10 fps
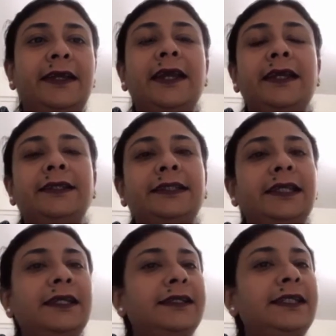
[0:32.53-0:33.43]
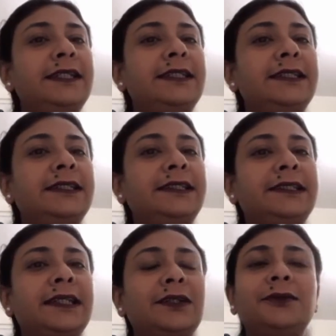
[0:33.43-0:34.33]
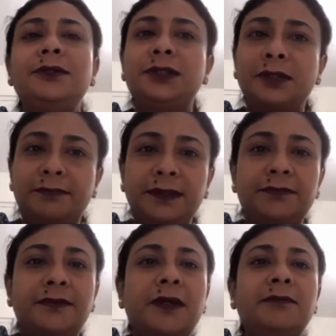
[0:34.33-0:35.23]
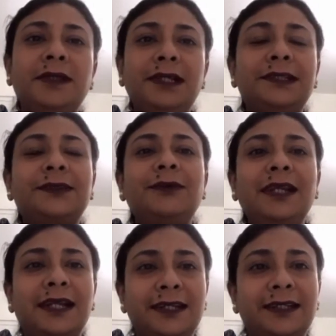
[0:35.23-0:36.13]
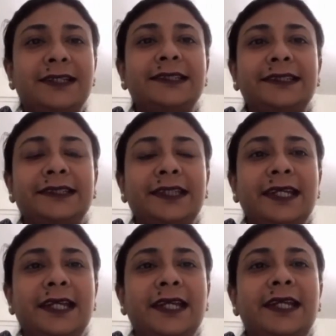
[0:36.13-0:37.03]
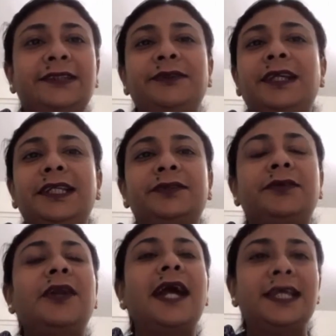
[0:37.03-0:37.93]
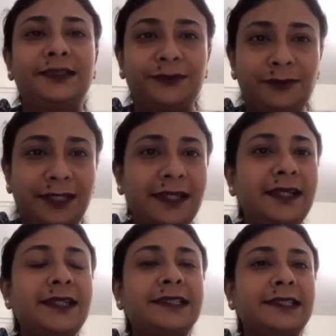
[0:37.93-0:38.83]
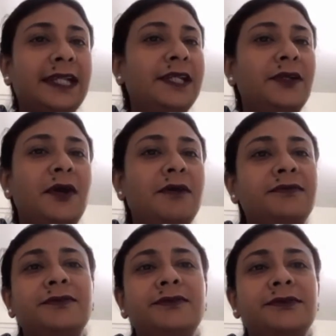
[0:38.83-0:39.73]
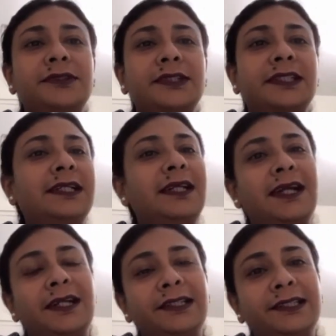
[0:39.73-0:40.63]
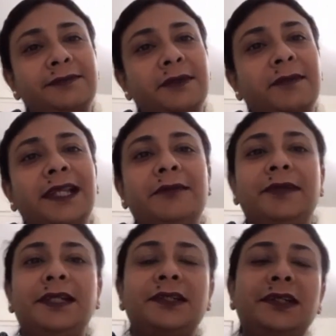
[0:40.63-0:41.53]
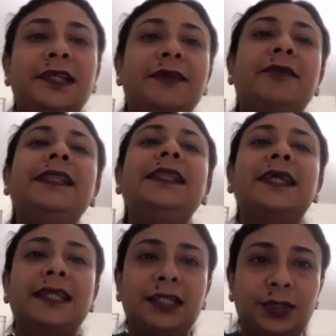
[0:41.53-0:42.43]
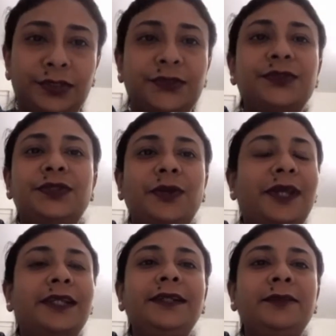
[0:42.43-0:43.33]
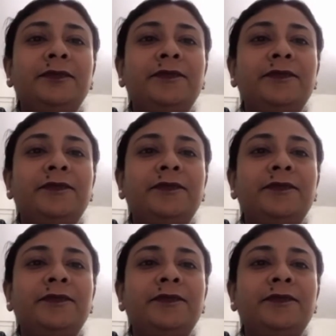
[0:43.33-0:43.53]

And it is a good topic for middle school learners as well as for high school learners, and of course the learners from elementary level, they can also join.